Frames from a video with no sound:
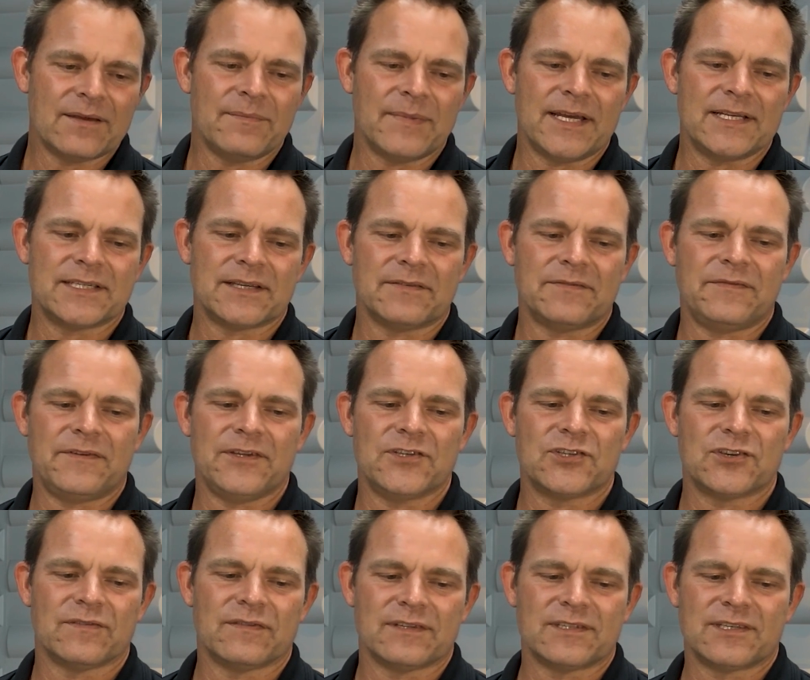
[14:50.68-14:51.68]
amazing
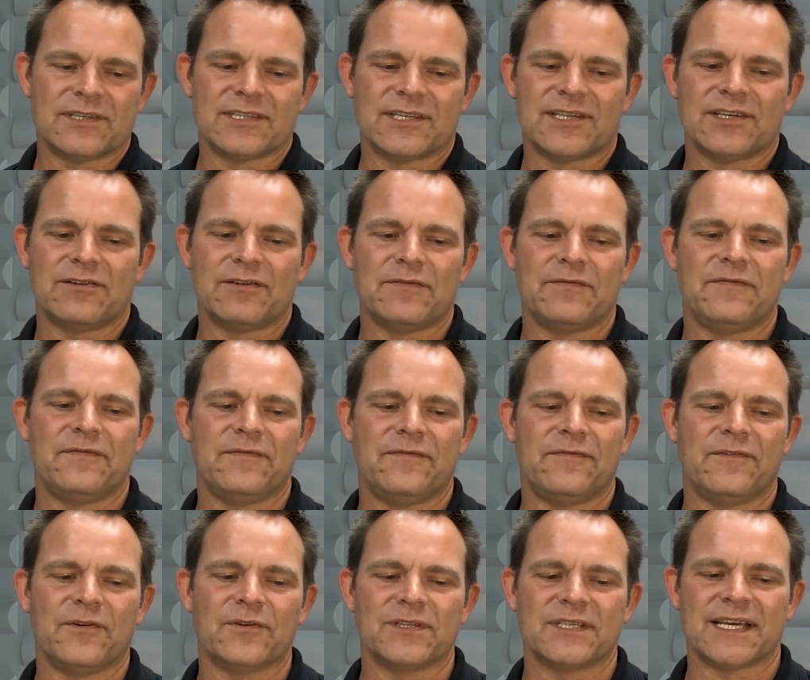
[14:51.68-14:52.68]
feature of the
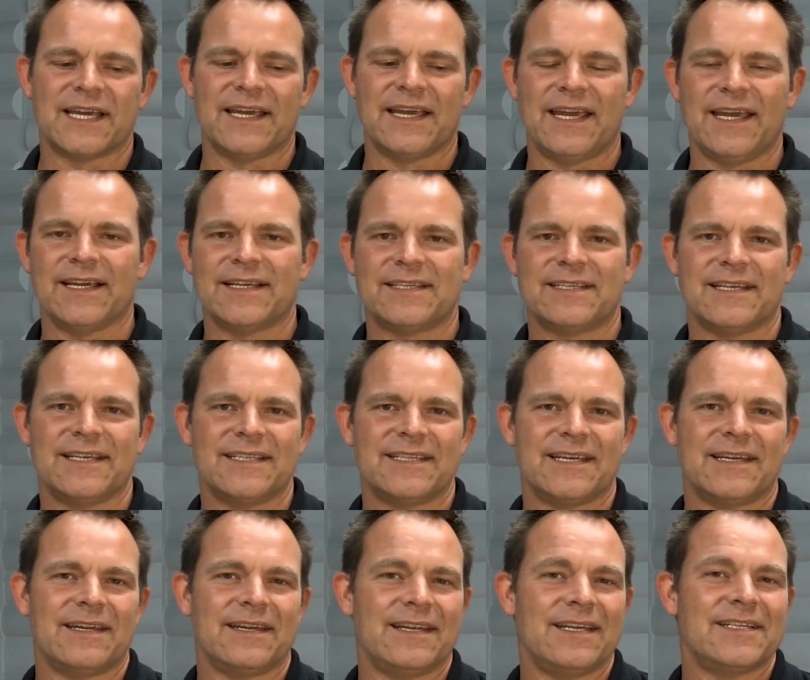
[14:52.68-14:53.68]
TesiraFORTE X is
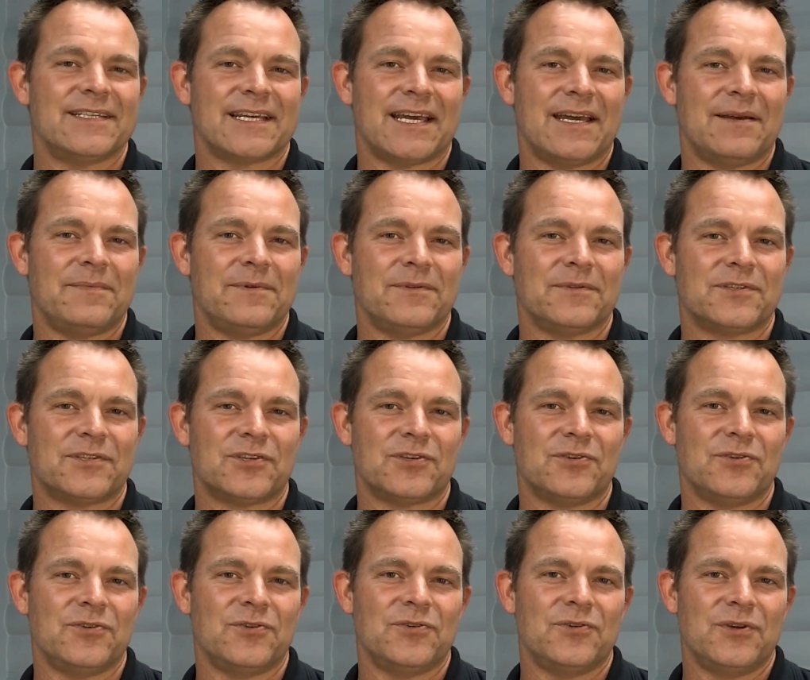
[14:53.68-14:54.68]
that it is able
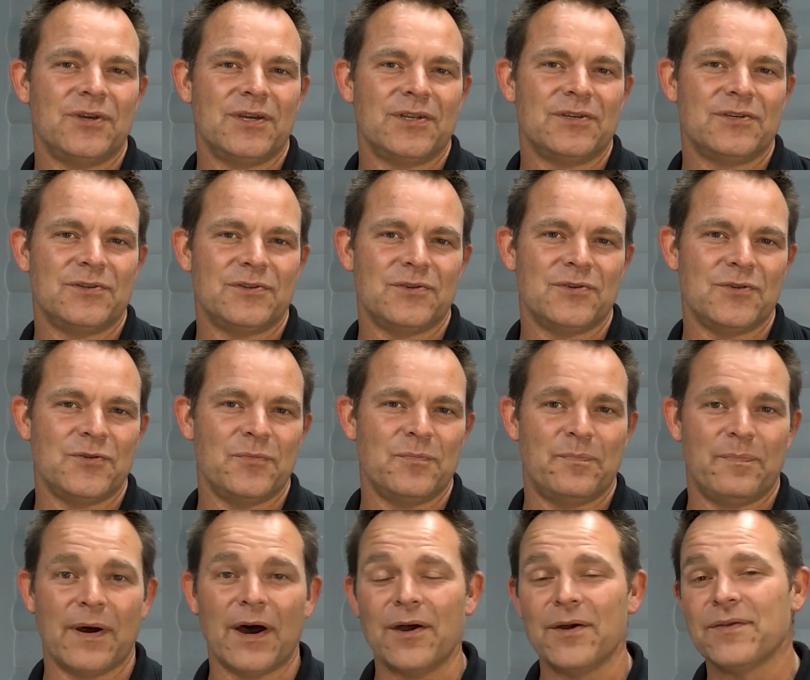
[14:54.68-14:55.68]
to do
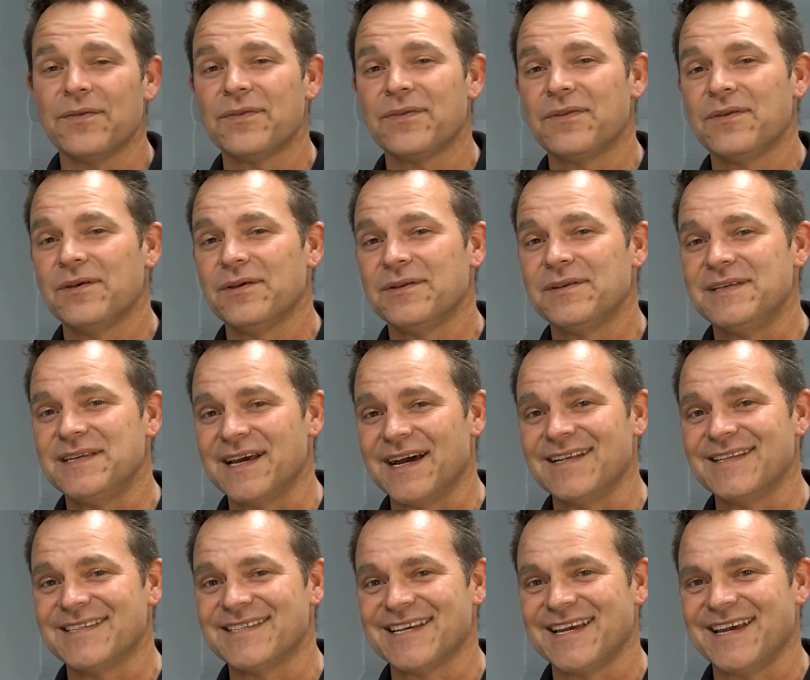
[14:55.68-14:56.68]
both
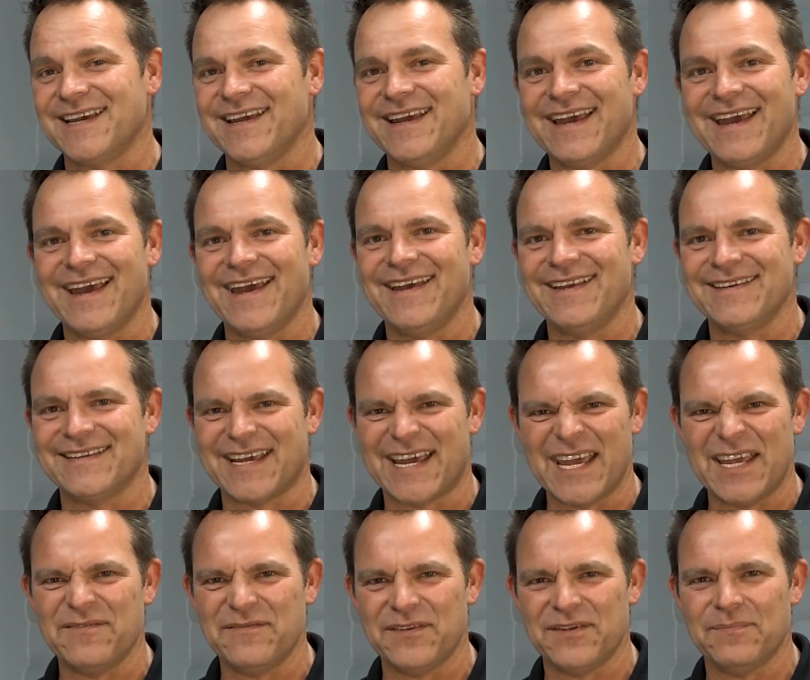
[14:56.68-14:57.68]
Dante, and
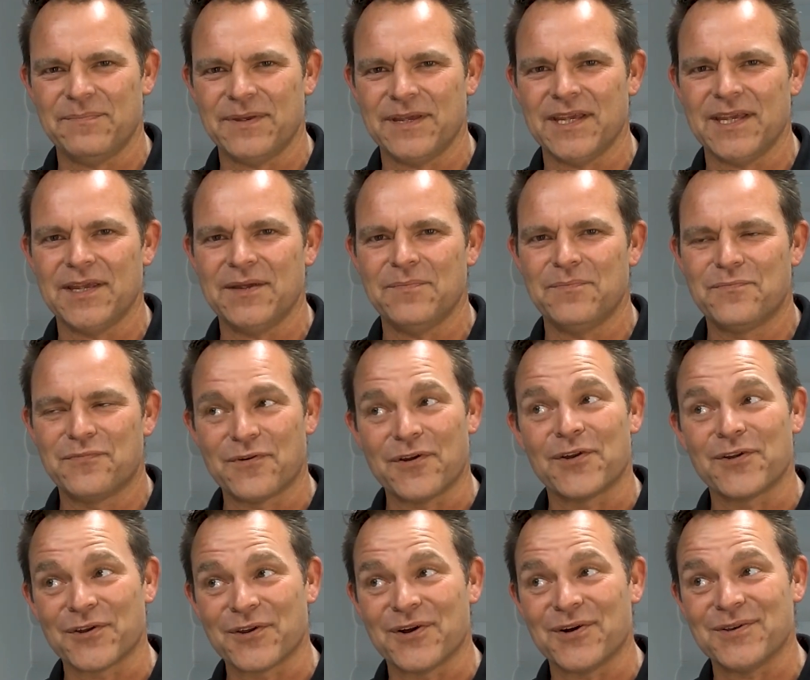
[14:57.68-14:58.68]
AVB
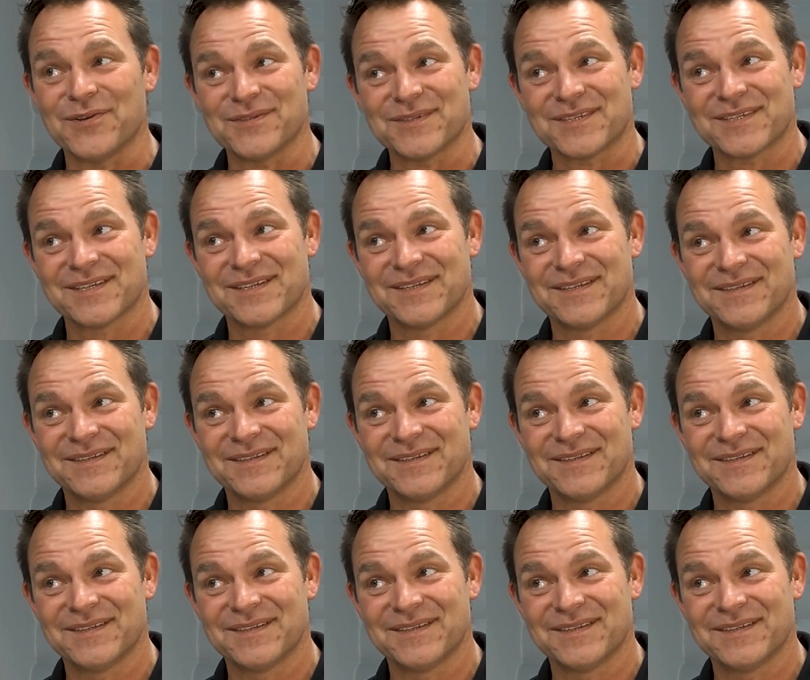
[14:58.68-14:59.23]
protocols.